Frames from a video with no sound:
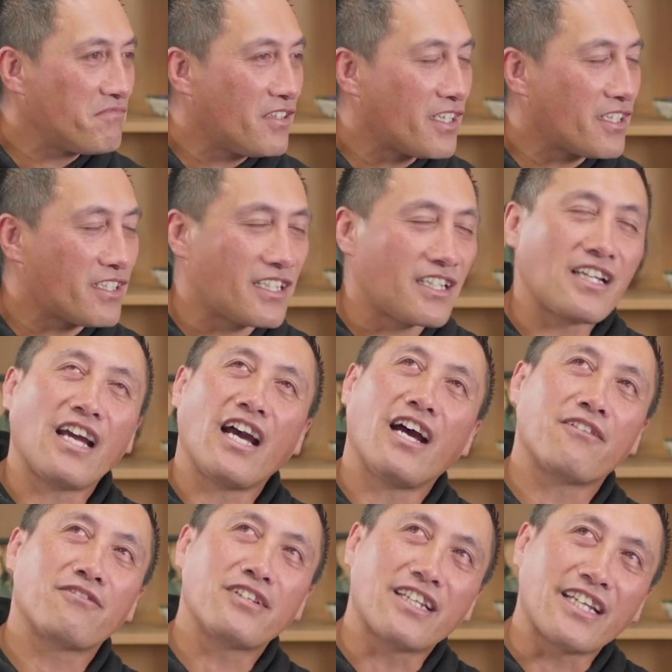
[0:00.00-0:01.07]
I think
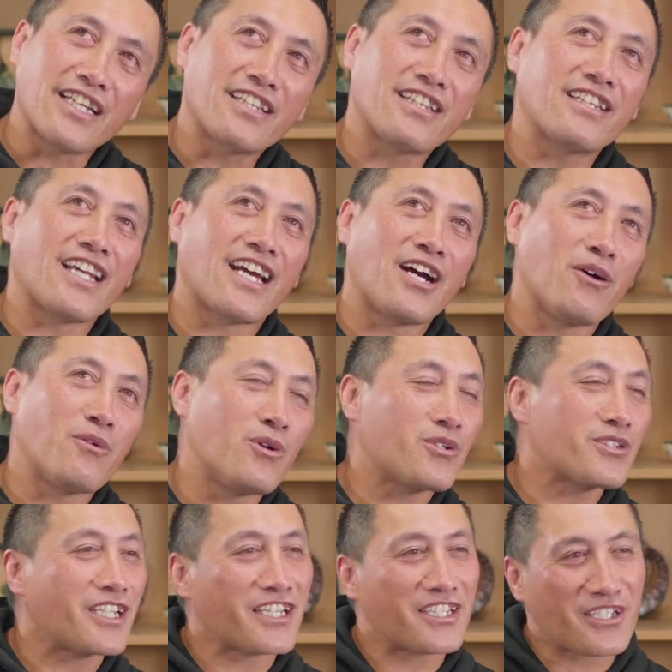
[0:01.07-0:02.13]
after that day I
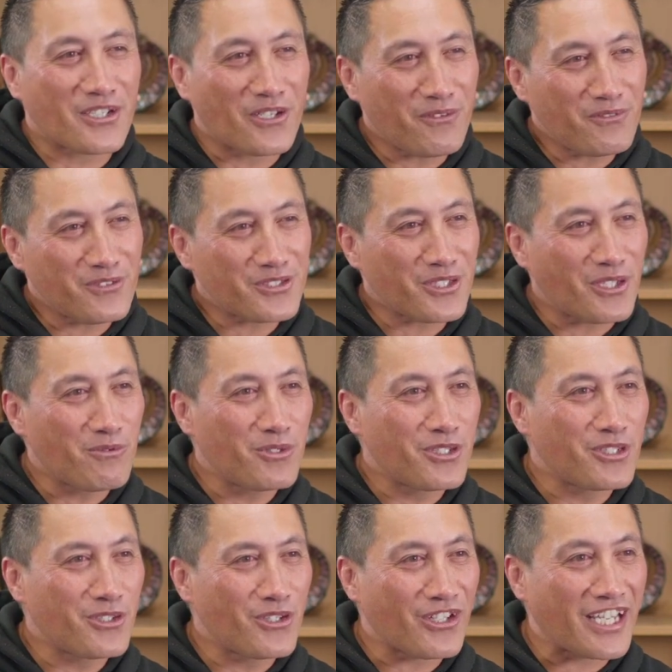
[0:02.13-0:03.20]
walked out of that office, I went
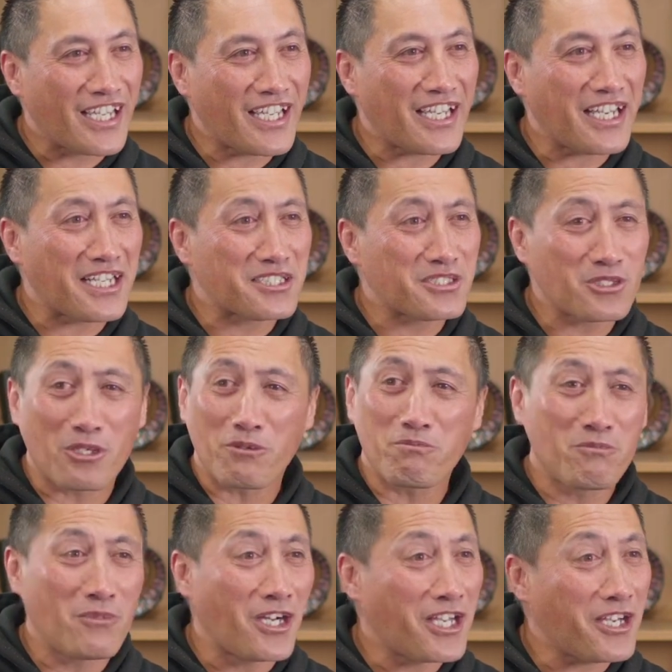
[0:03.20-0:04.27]
and got a haircut, chopped
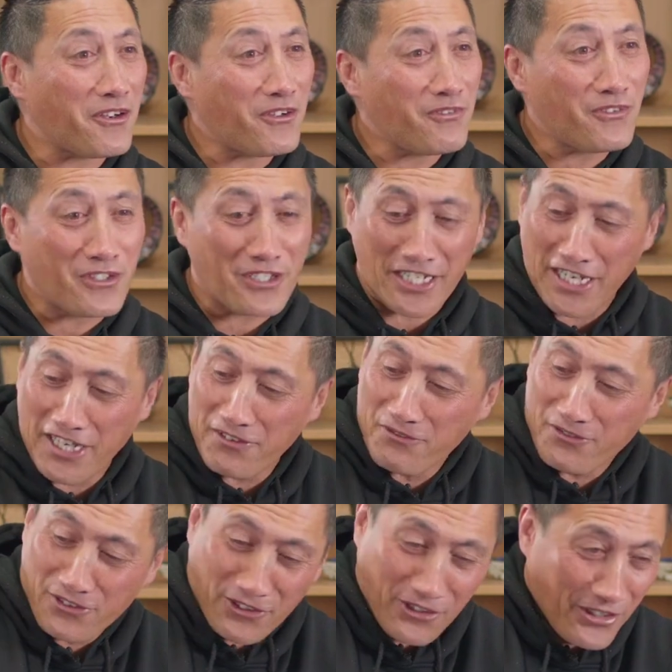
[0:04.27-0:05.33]
my hair off. I'd had
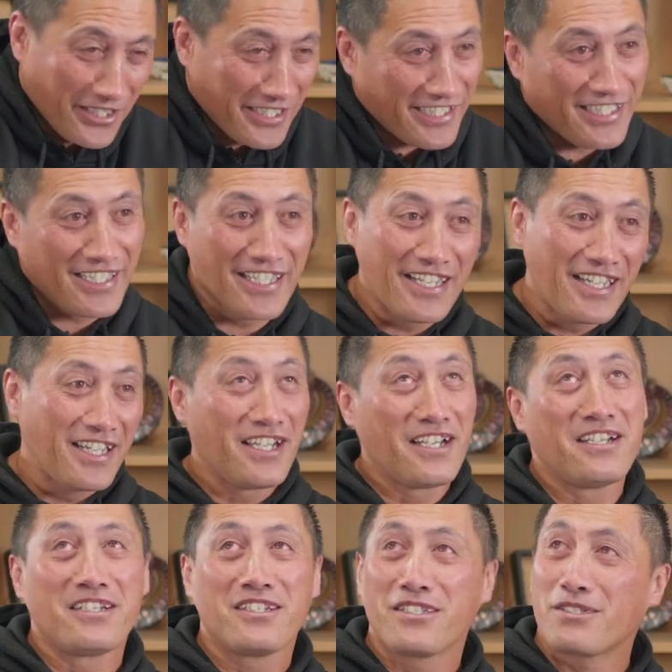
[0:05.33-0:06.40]
for
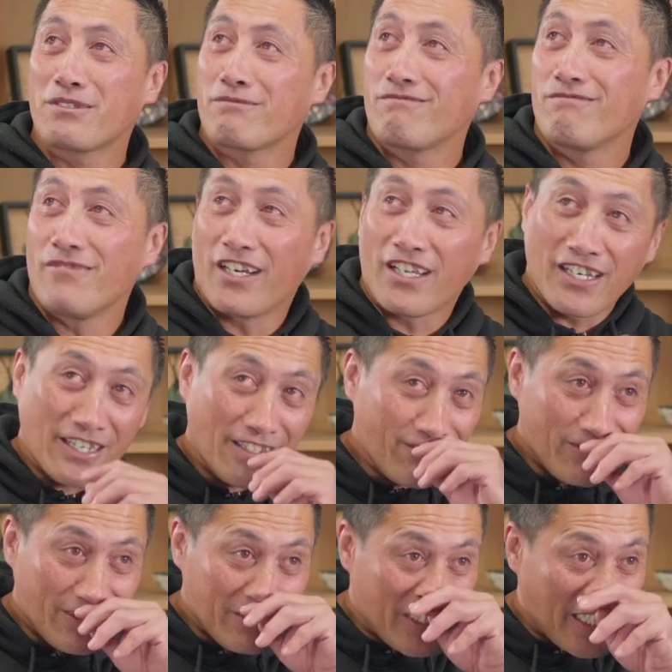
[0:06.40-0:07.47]

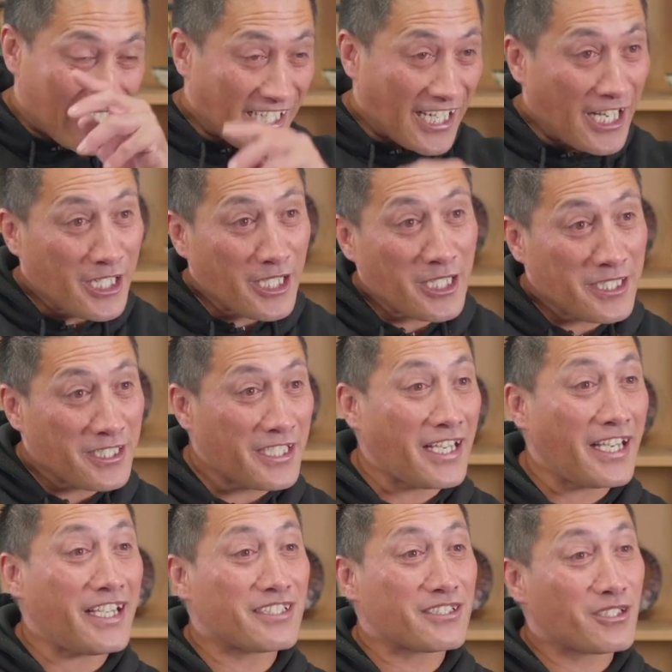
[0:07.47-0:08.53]
15, 18
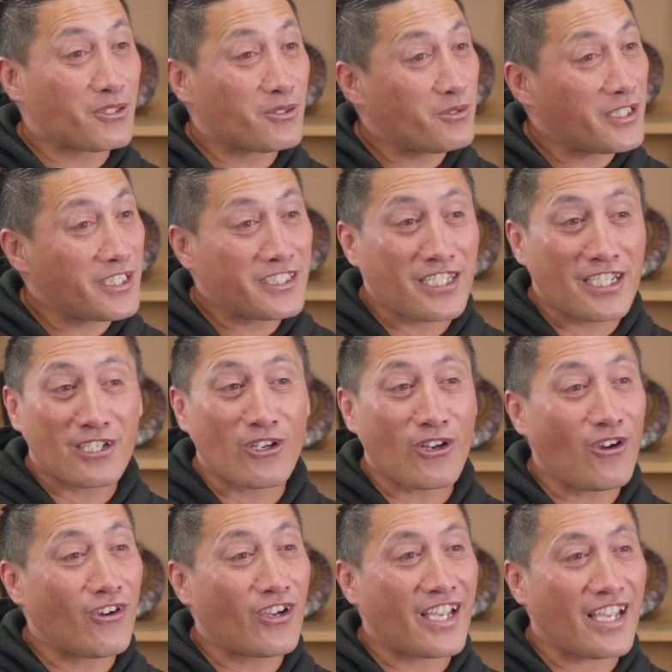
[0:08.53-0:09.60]
years. I'd always had
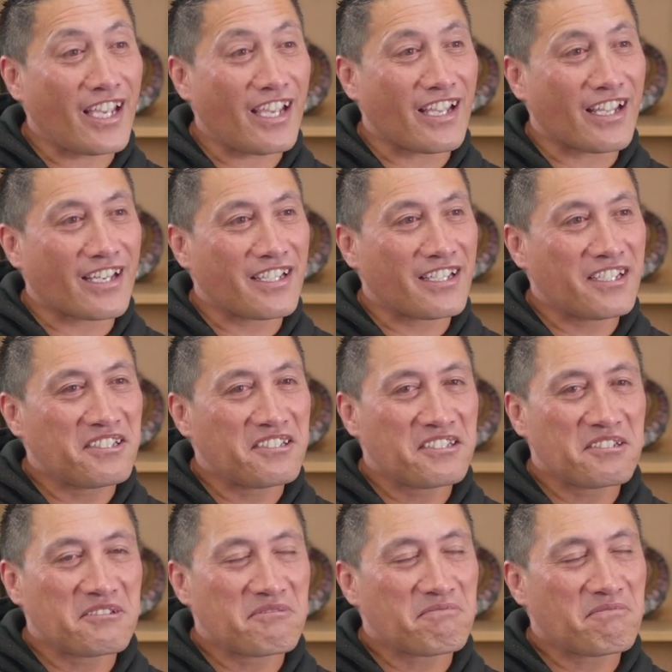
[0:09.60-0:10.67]
long hair and
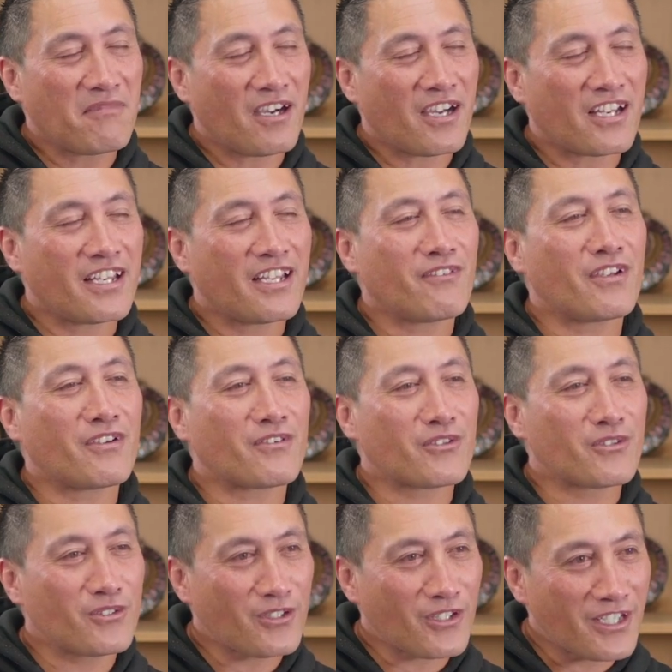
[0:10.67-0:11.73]
I never ever
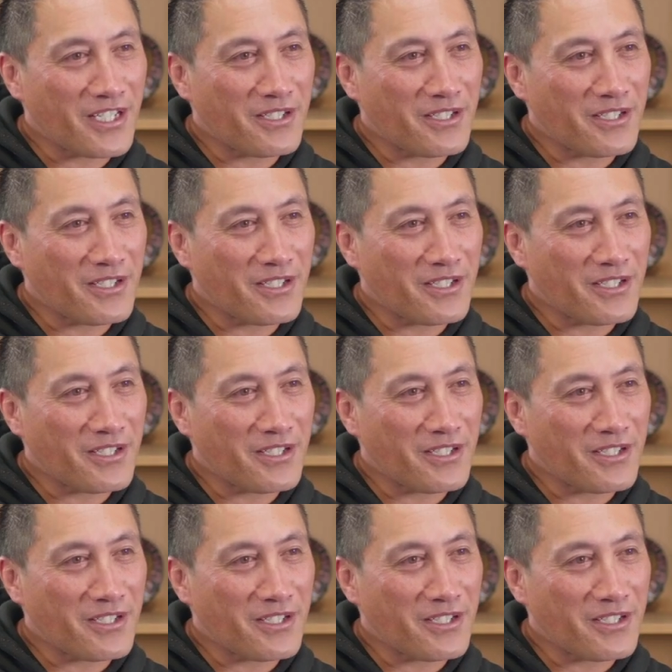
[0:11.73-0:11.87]
thought I'd